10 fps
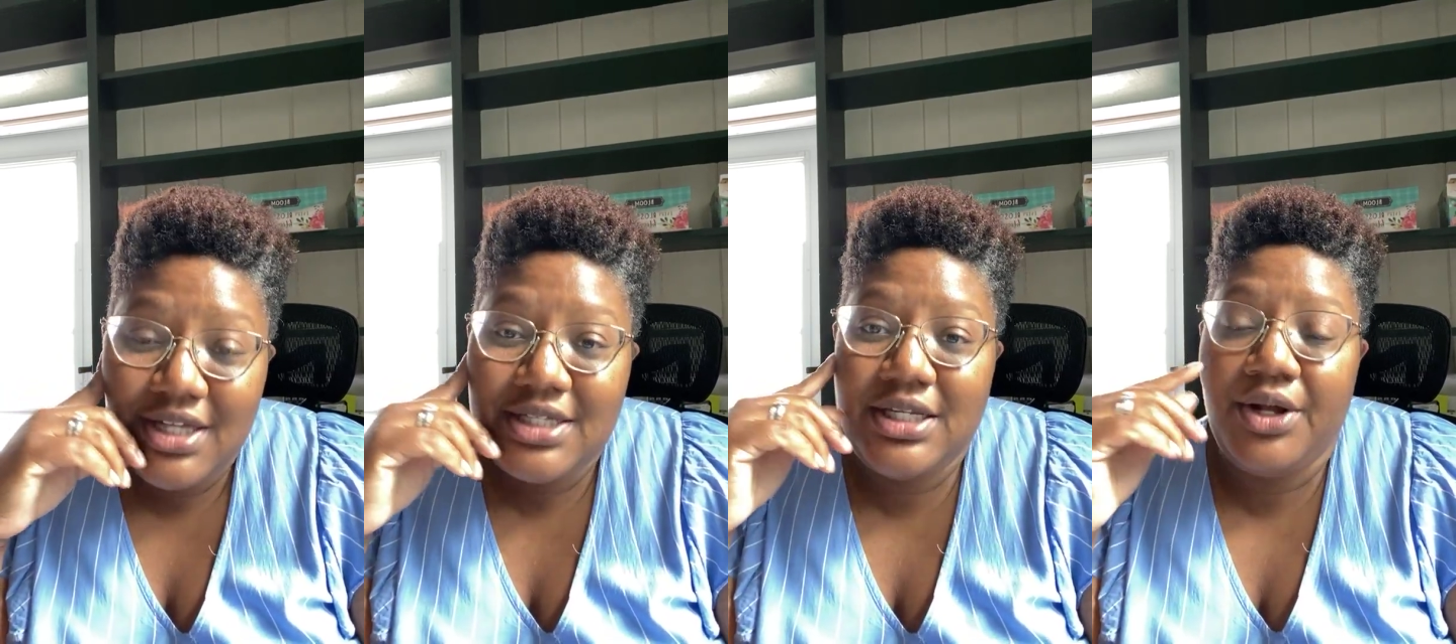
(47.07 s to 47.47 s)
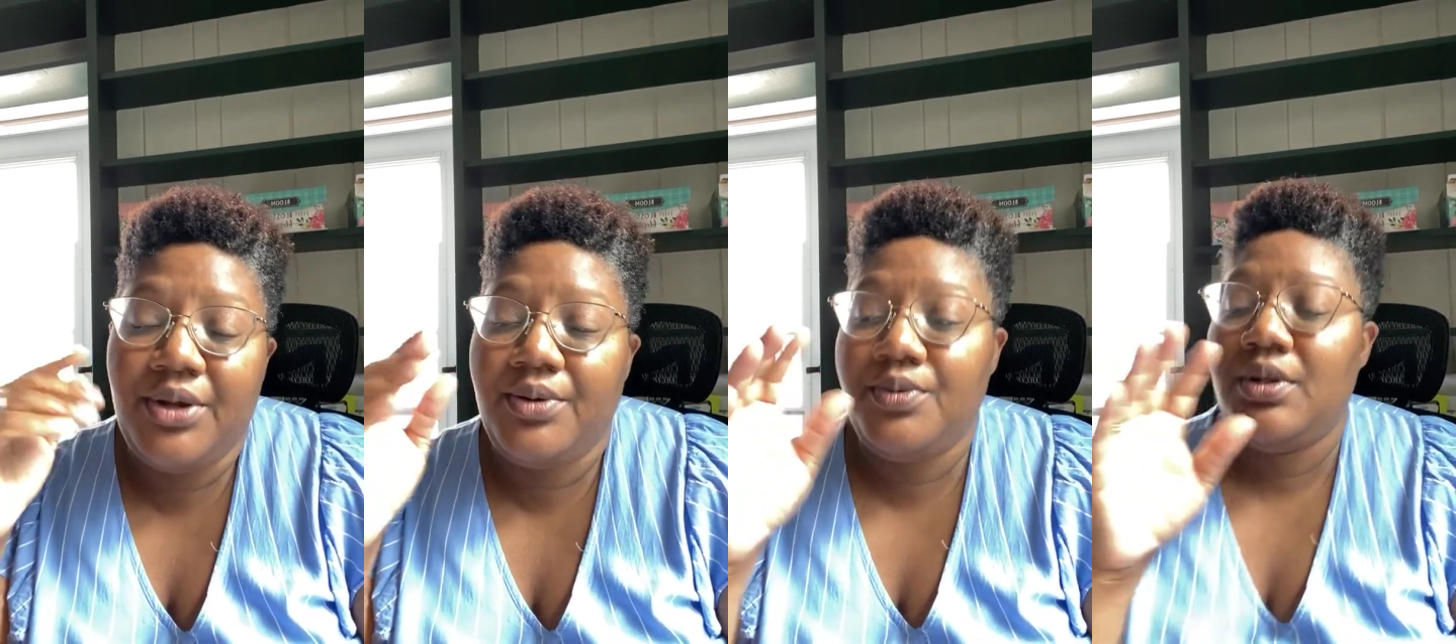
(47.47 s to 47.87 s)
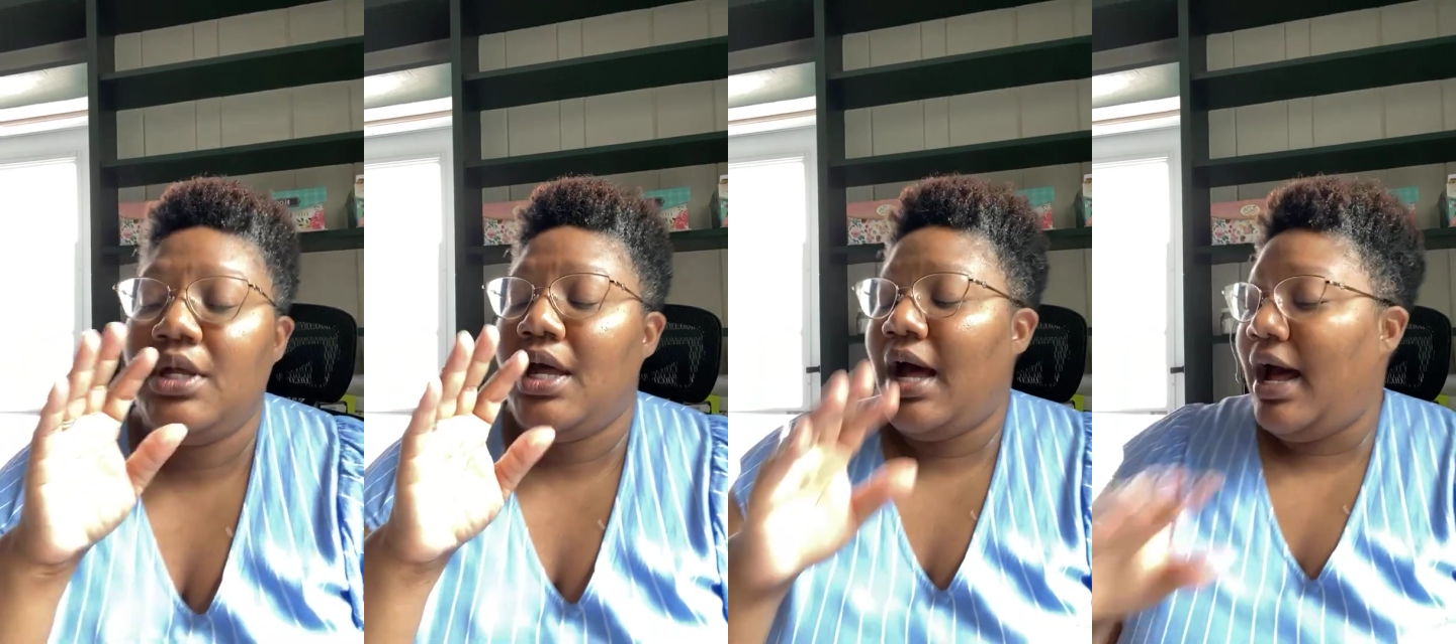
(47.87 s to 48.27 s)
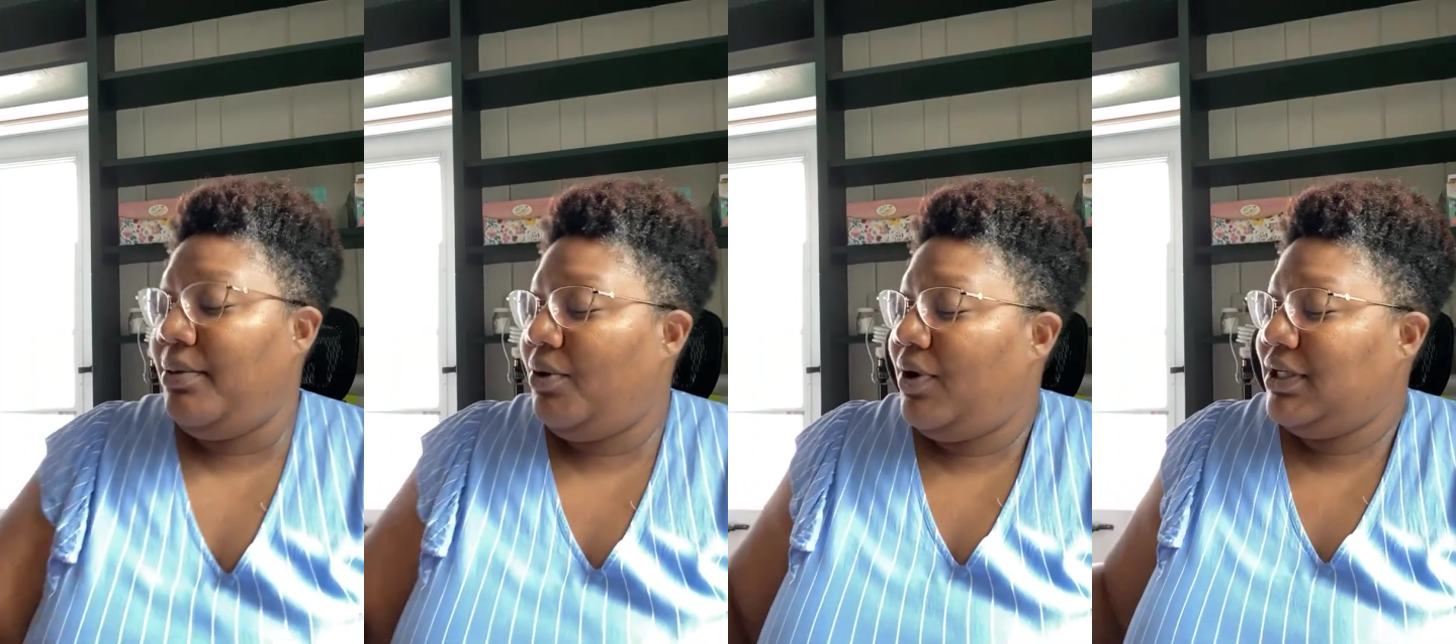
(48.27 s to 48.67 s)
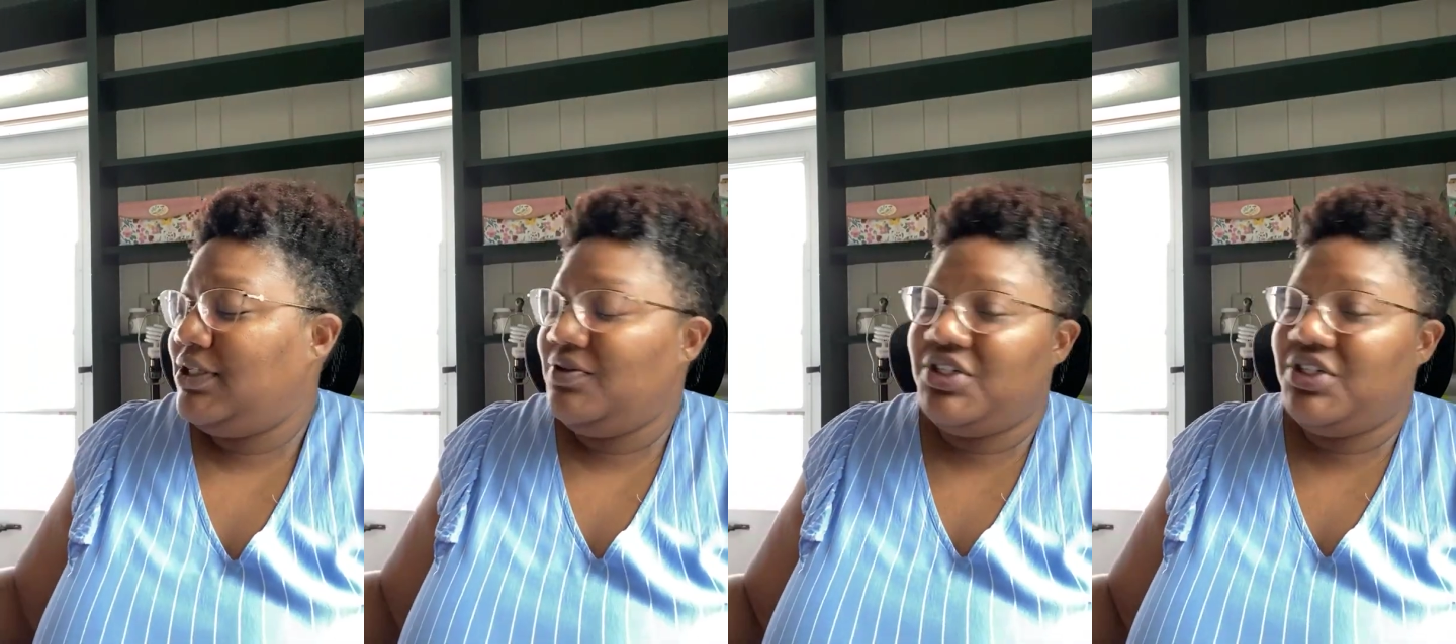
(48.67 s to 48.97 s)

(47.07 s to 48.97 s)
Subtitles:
So I'm going to